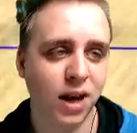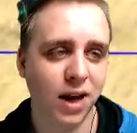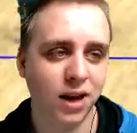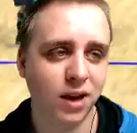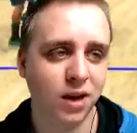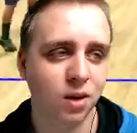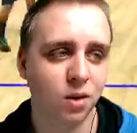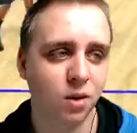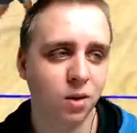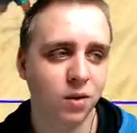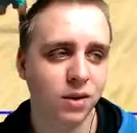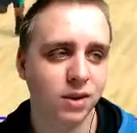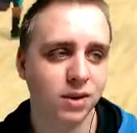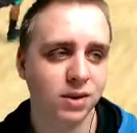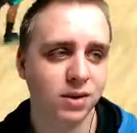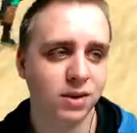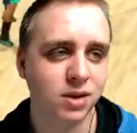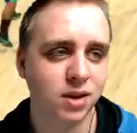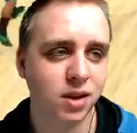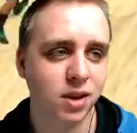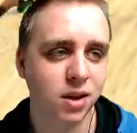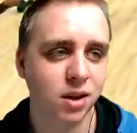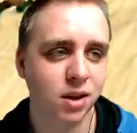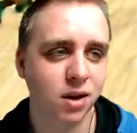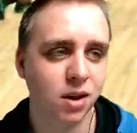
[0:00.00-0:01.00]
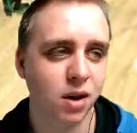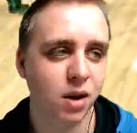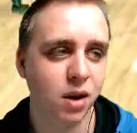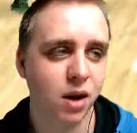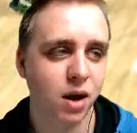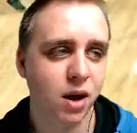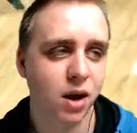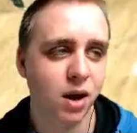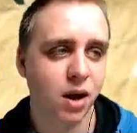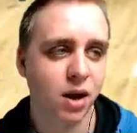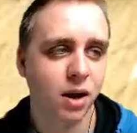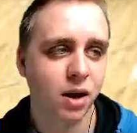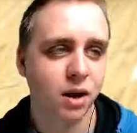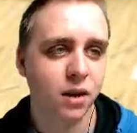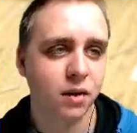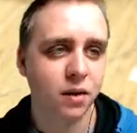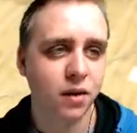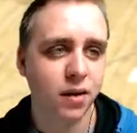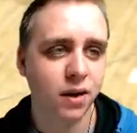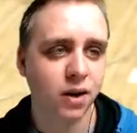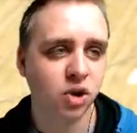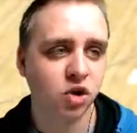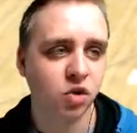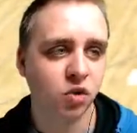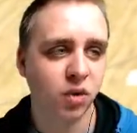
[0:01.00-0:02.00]
Flacco this year.
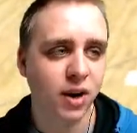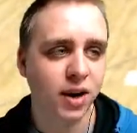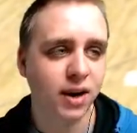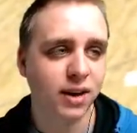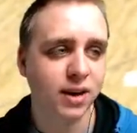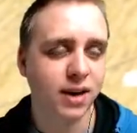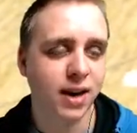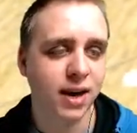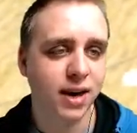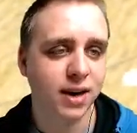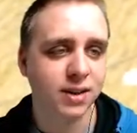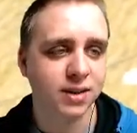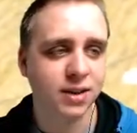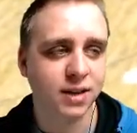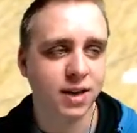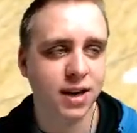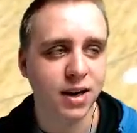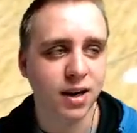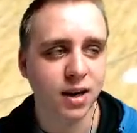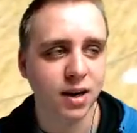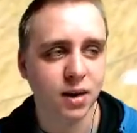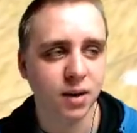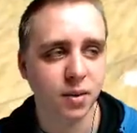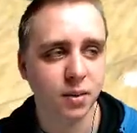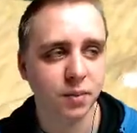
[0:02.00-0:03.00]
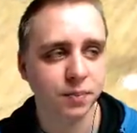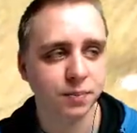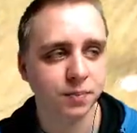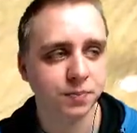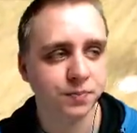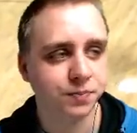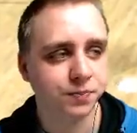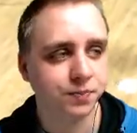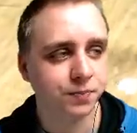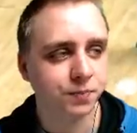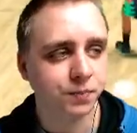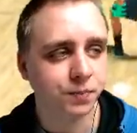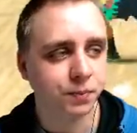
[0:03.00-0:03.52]
Then they trade Case Keenum.